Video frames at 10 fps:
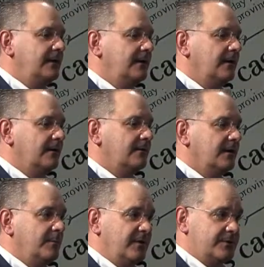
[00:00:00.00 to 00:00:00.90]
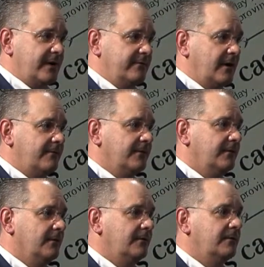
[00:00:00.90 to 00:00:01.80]
the administrative
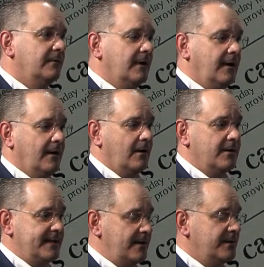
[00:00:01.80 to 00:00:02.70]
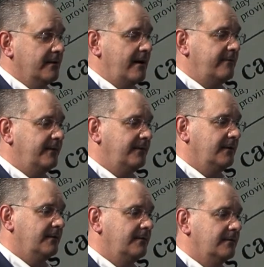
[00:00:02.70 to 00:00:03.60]
offices, our dental
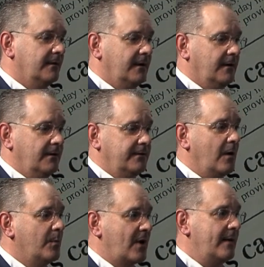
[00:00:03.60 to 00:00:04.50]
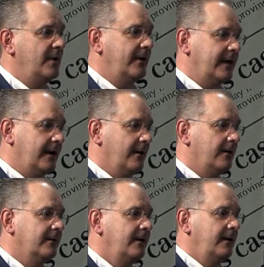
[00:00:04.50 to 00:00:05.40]
offices, adult primary
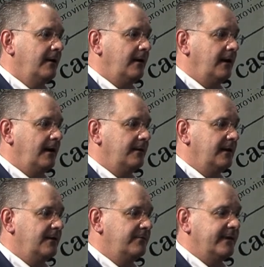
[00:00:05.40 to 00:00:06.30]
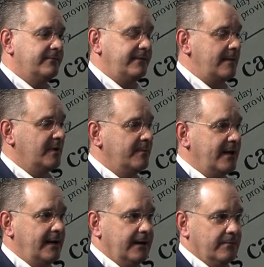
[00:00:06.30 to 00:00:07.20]
care, and the family
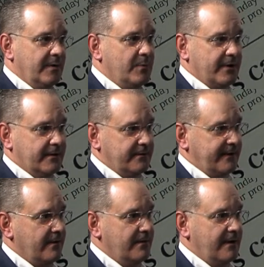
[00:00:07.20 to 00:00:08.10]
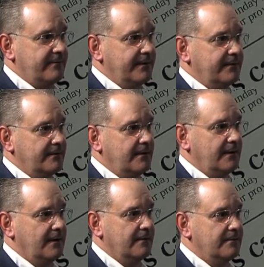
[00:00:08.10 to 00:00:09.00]
planning and reproductive health office.
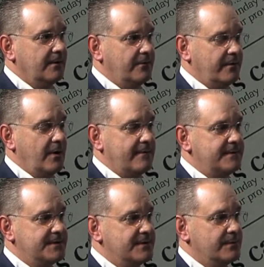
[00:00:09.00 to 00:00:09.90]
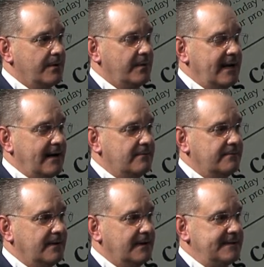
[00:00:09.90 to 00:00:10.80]
Those are the offices that we have
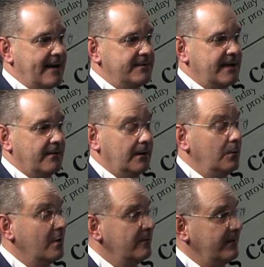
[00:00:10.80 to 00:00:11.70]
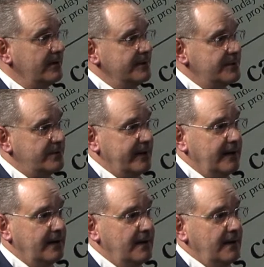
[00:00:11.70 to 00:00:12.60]
downtown. On North Fulton Street,